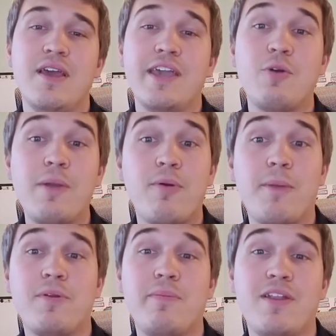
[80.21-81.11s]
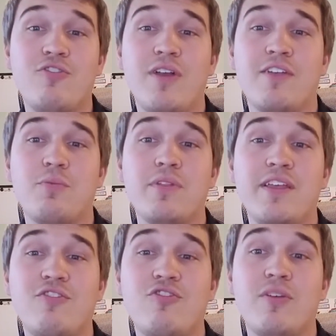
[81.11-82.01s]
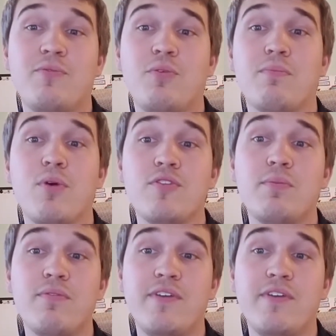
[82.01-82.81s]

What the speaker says: A great property manager has relationships with multiple